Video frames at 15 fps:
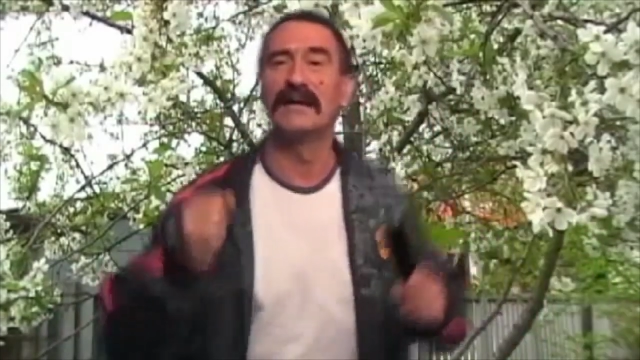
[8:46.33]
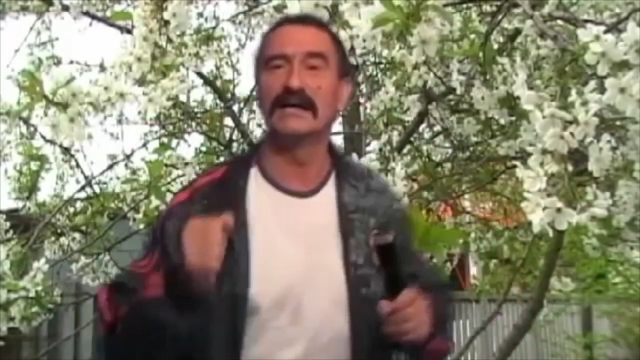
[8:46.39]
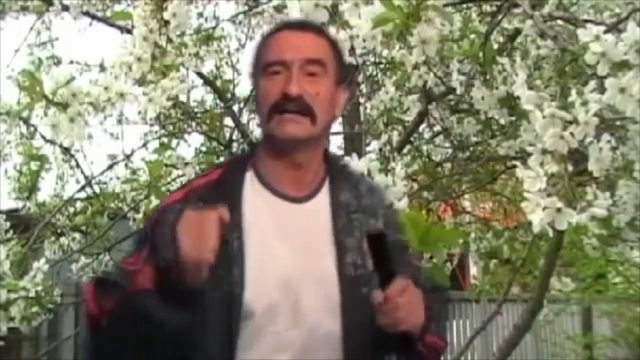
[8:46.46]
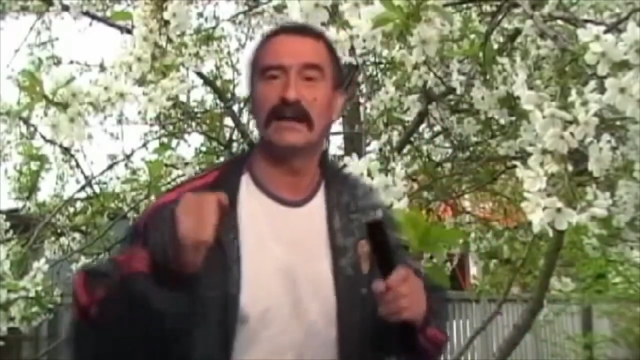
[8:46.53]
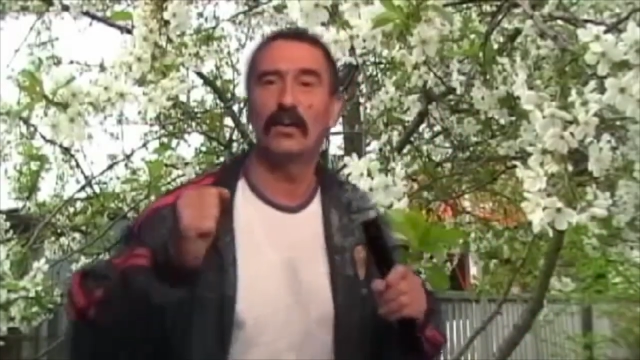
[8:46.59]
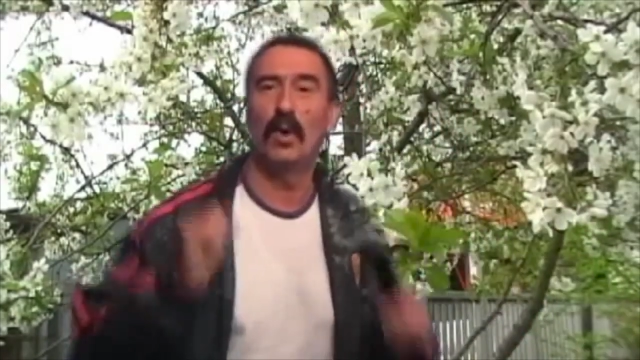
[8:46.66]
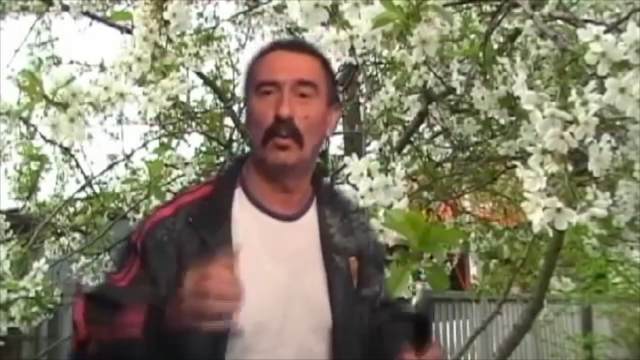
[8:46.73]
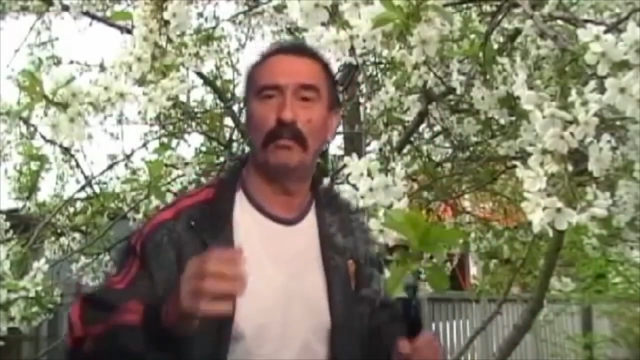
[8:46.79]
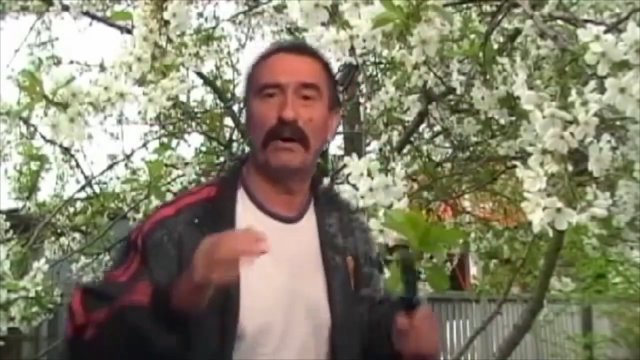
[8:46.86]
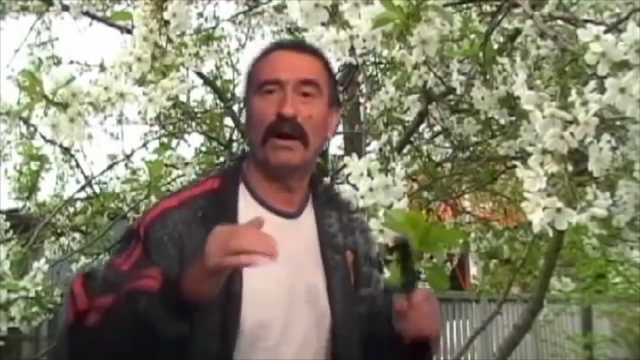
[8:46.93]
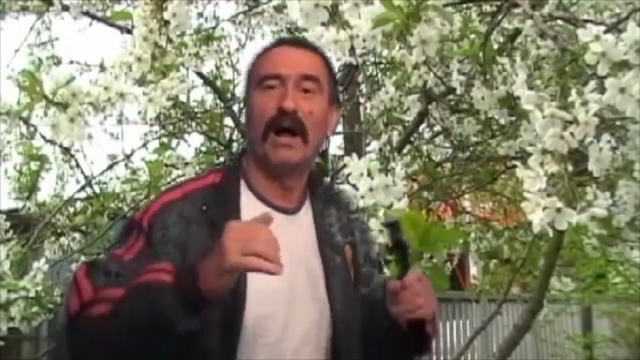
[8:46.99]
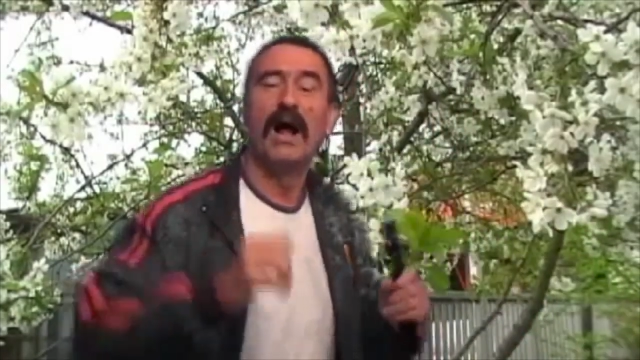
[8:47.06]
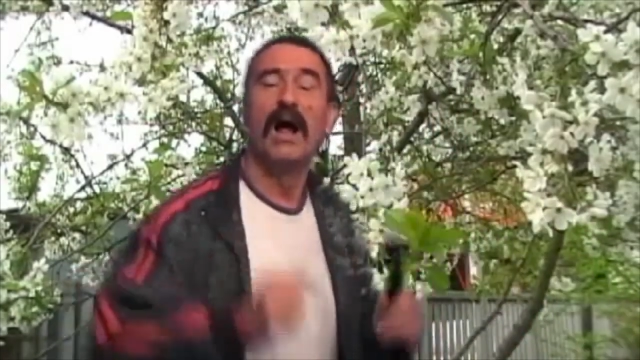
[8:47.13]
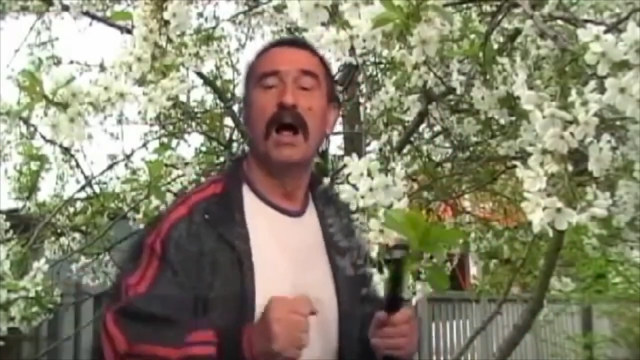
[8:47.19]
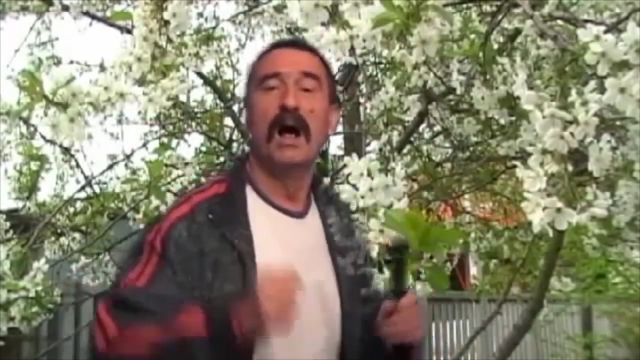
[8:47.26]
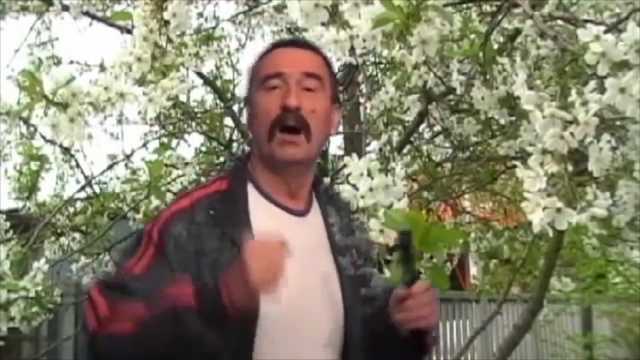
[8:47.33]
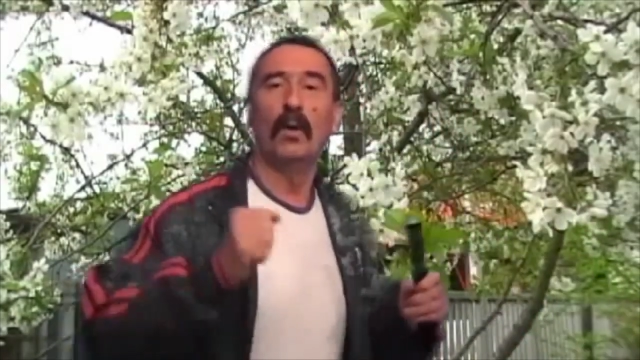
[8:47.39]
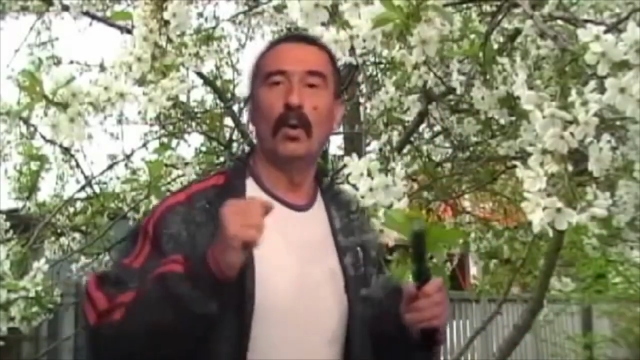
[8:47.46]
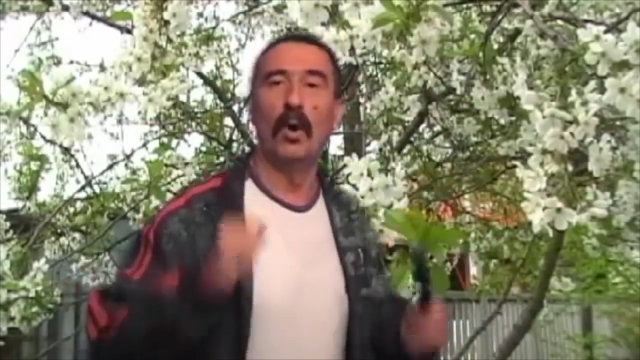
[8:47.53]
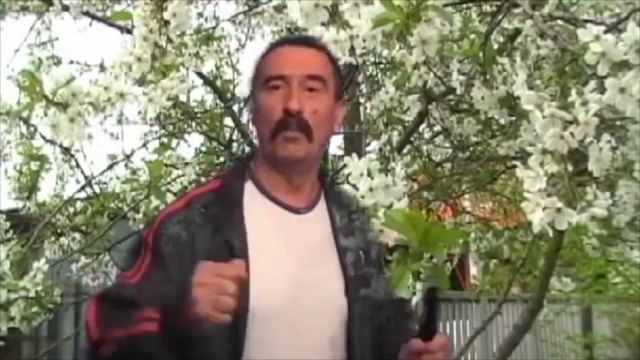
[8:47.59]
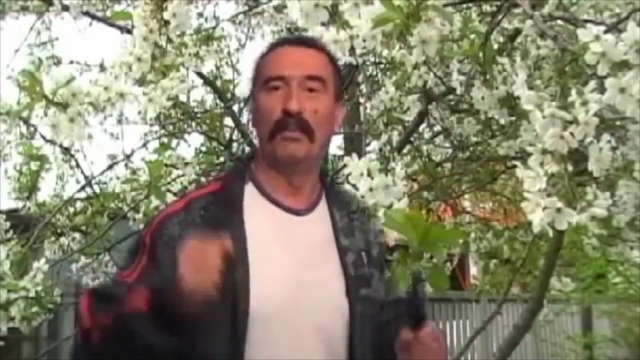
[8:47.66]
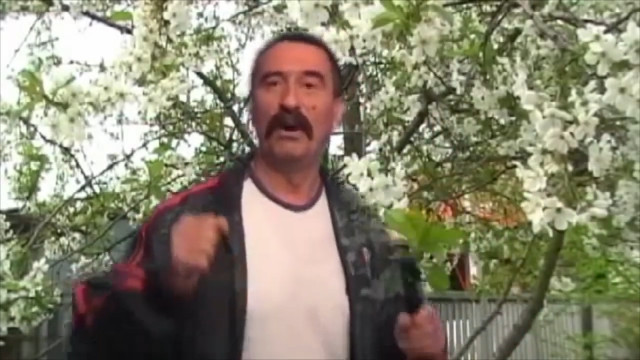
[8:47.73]
mole, this music
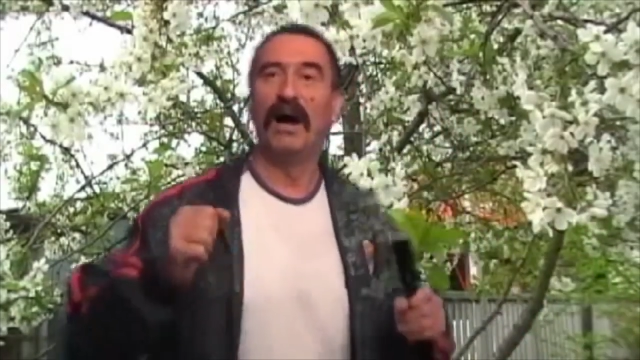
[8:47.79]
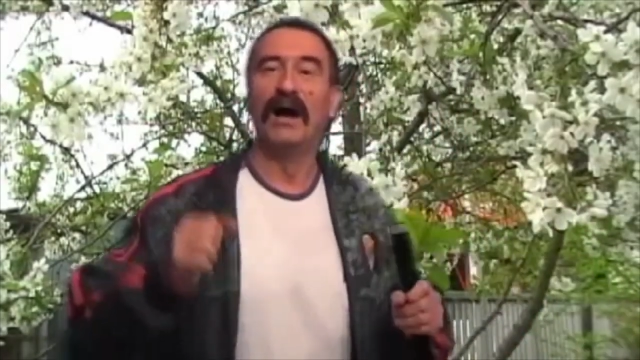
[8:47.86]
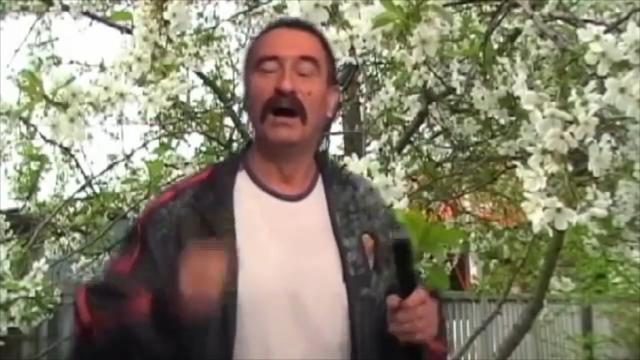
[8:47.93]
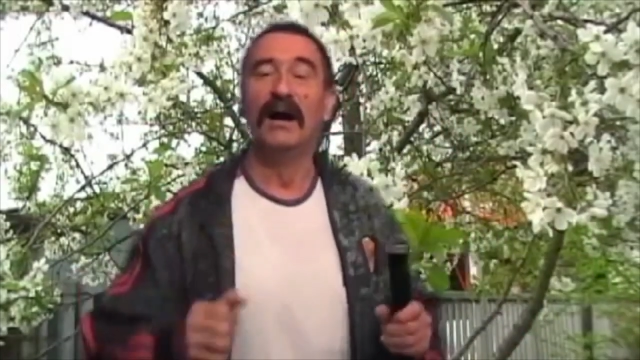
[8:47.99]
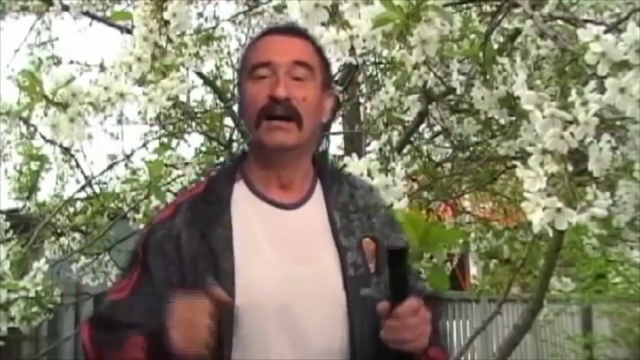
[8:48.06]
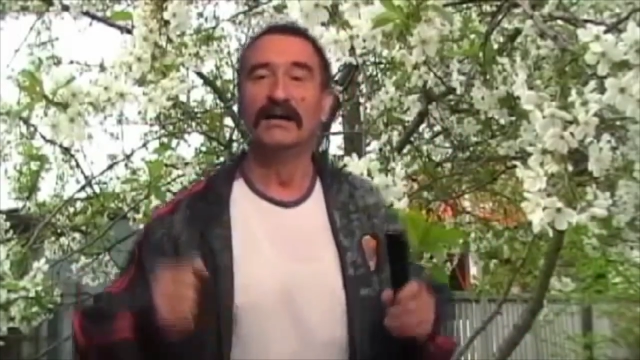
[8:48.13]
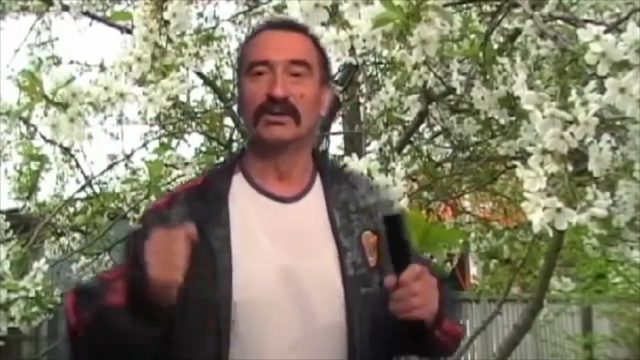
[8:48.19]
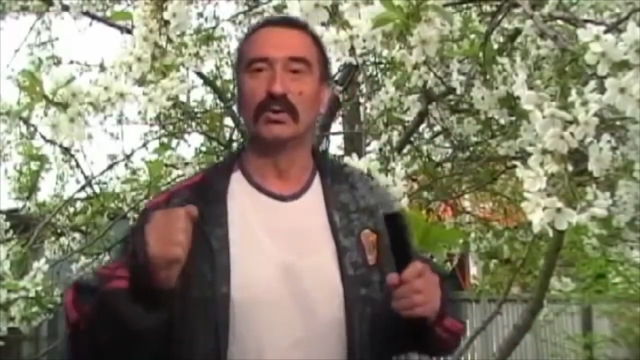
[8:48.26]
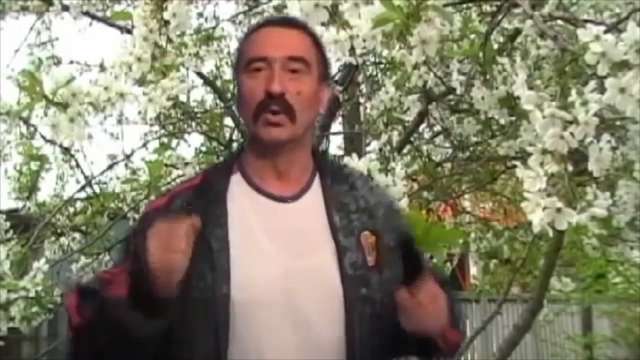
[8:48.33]
video should be